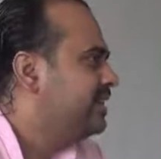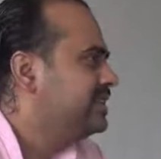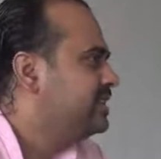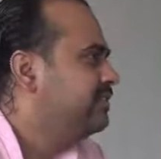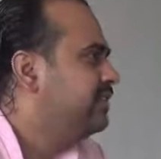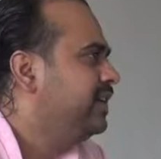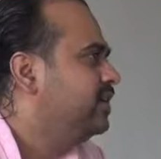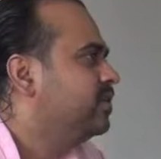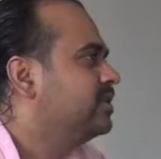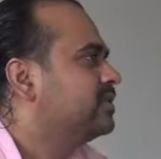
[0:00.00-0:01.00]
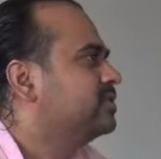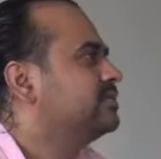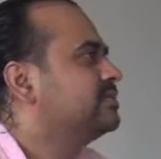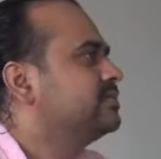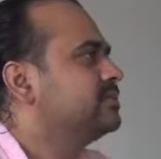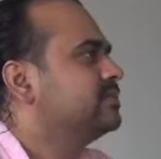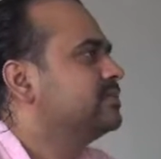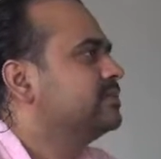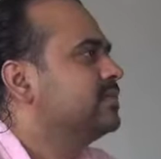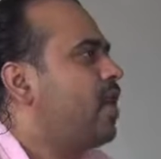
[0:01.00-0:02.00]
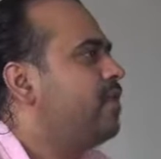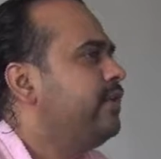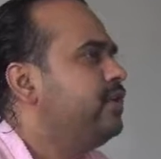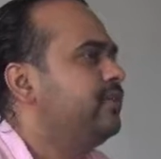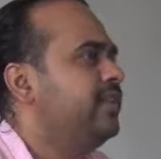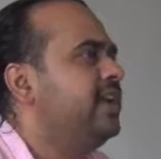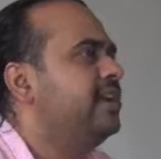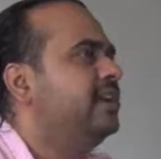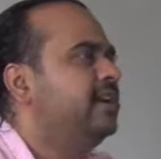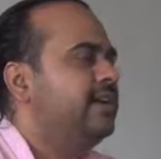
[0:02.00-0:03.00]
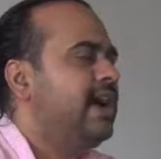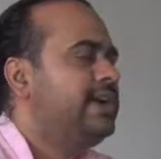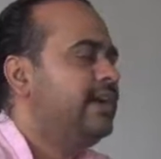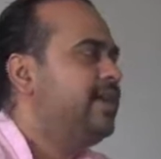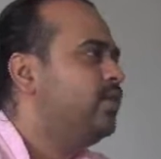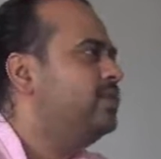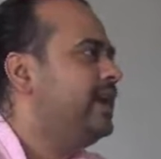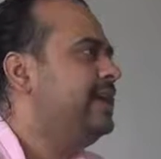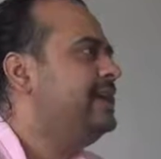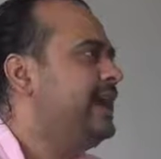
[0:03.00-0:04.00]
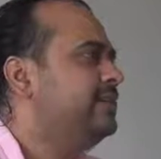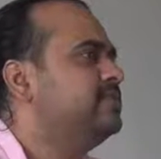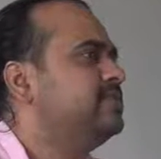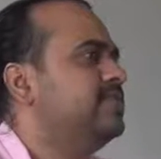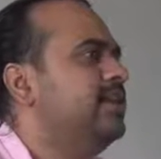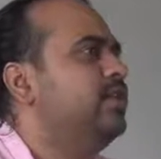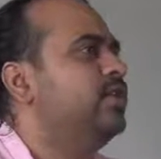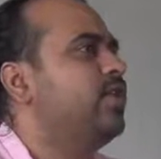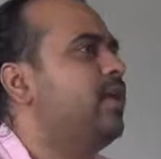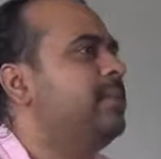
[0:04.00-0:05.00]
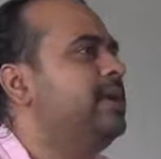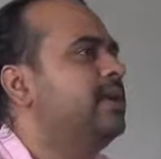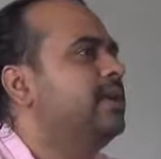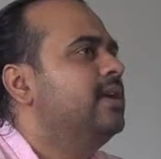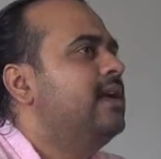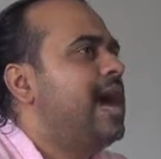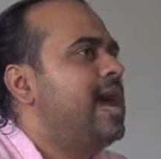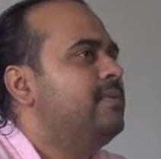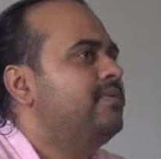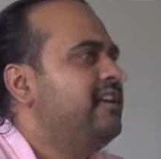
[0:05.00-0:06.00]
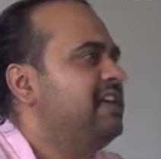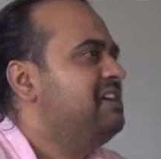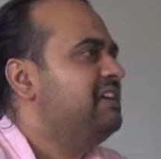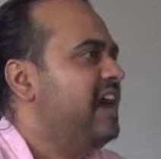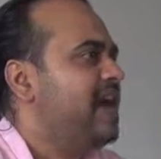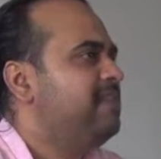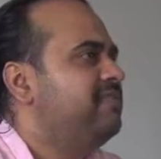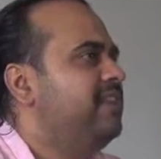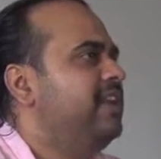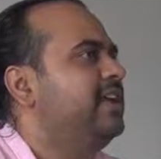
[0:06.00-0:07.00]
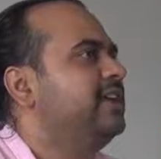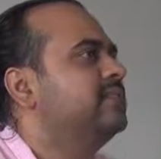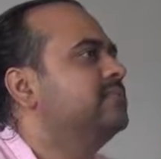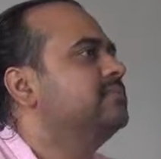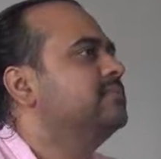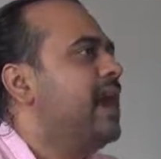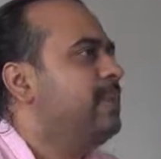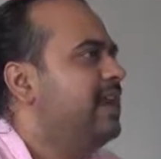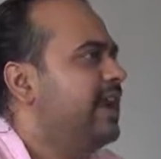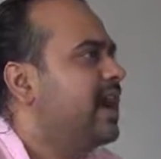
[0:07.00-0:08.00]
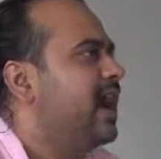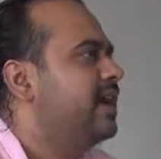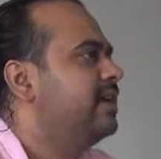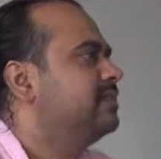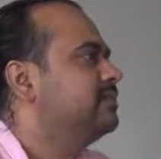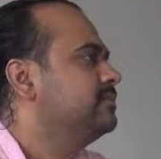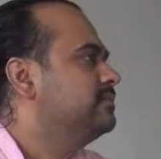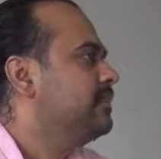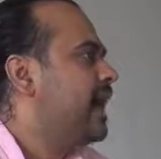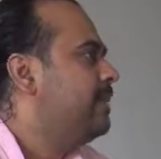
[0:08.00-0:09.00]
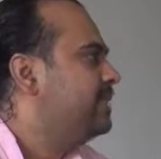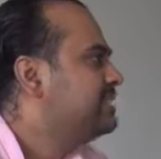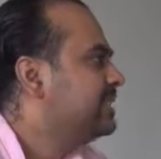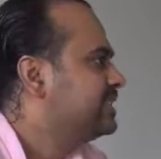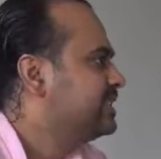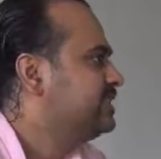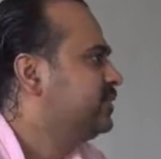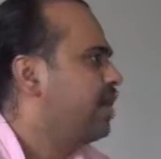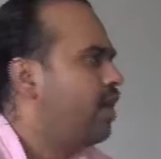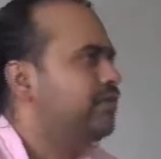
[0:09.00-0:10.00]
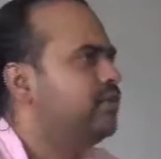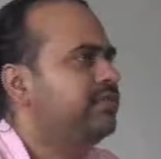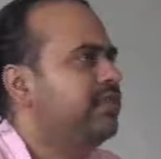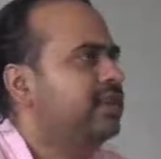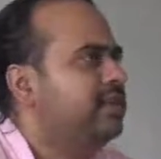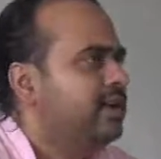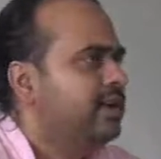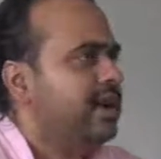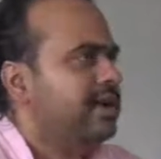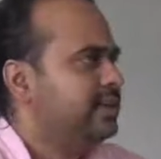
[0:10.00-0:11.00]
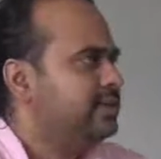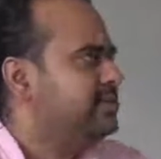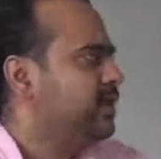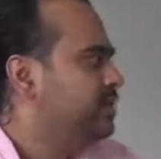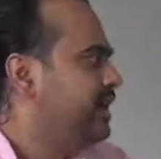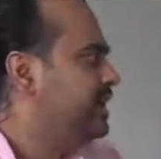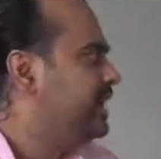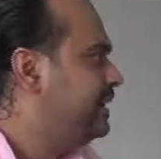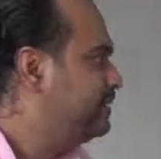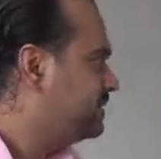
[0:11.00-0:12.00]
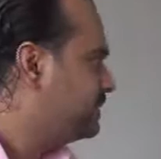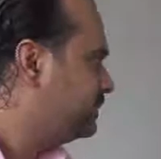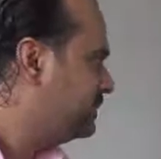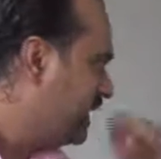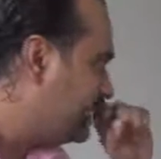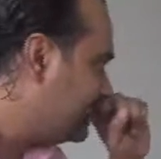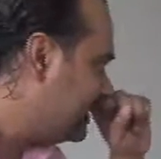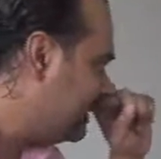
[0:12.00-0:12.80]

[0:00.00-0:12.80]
It doesn't feel good. How will you feel writing down 10 times in your copy, I am a failure, I am a failure, I am a laggard, I am unsuccessful? How will you feel writing this down 10 times? Yes?